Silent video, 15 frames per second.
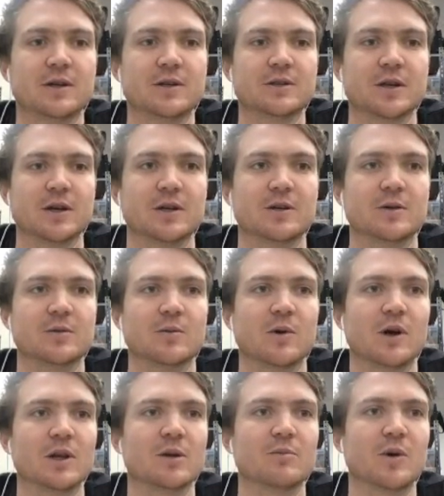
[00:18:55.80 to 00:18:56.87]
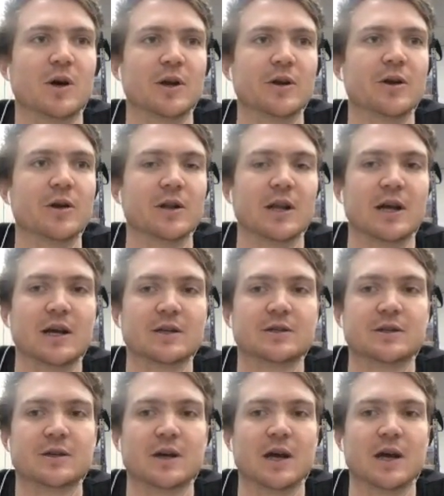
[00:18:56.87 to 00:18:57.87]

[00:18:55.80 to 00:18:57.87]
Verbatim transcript: So while it might not last a